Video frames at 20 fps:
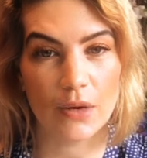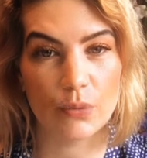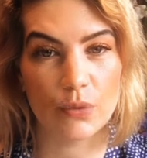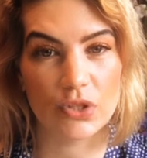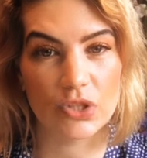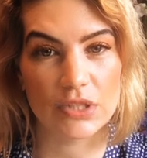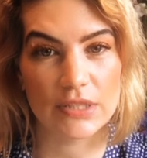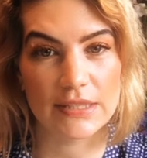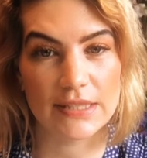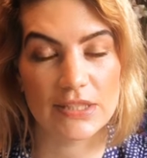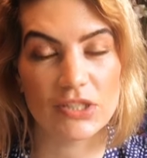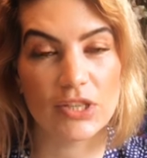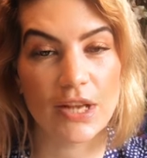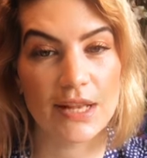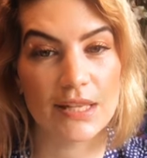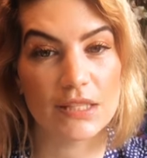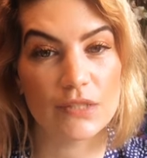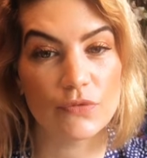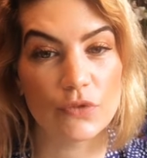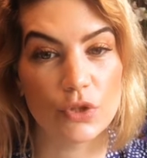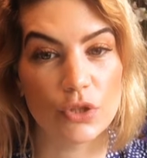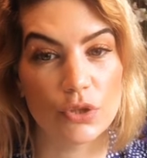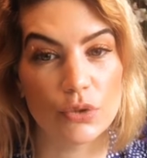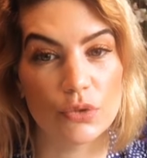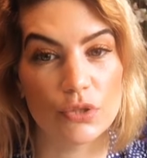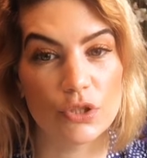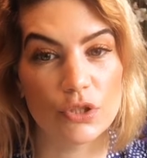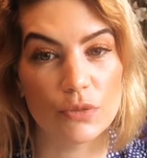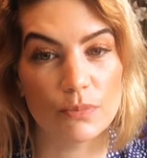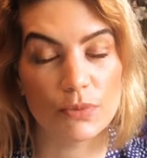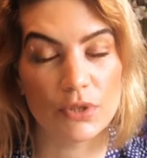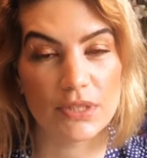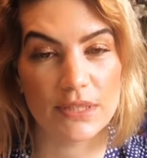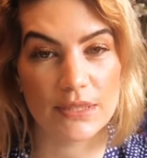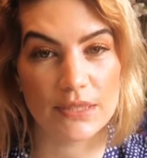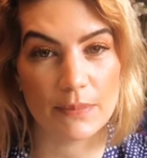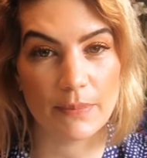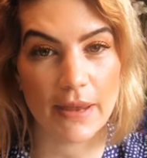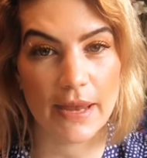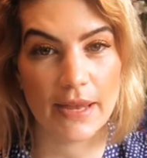which is a chance for you to
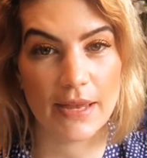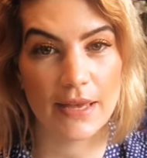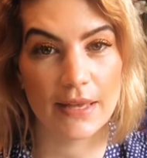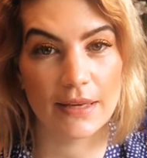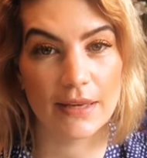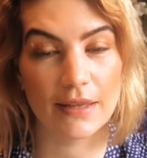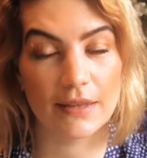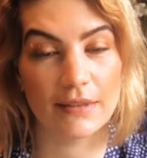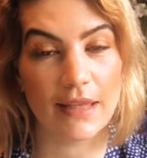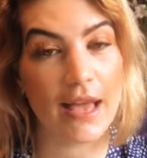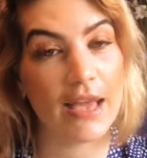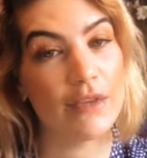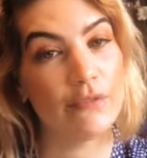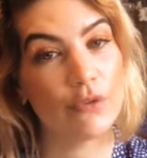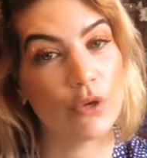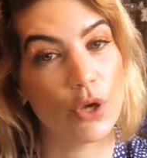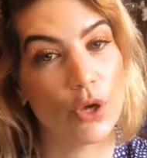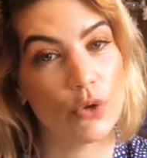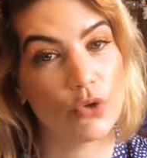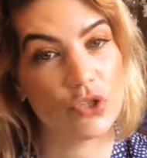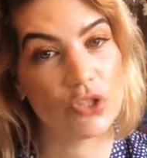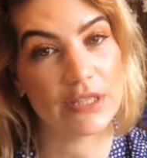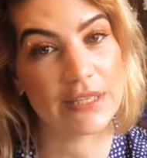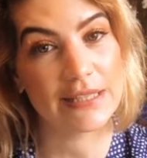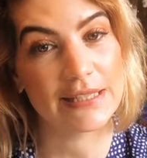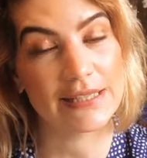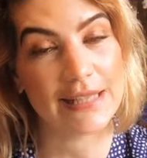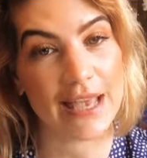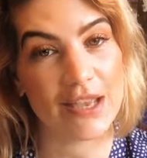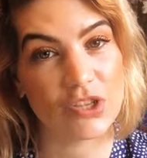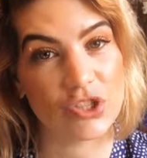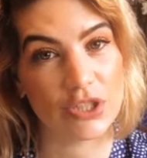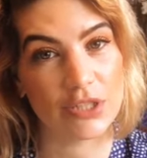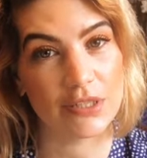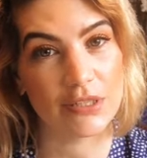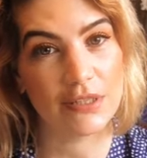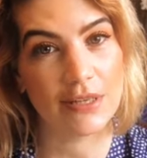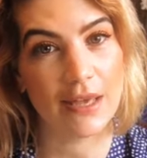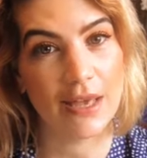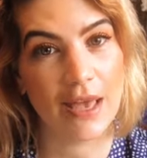participate in a live coaching
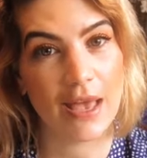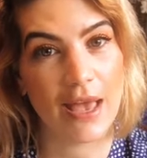session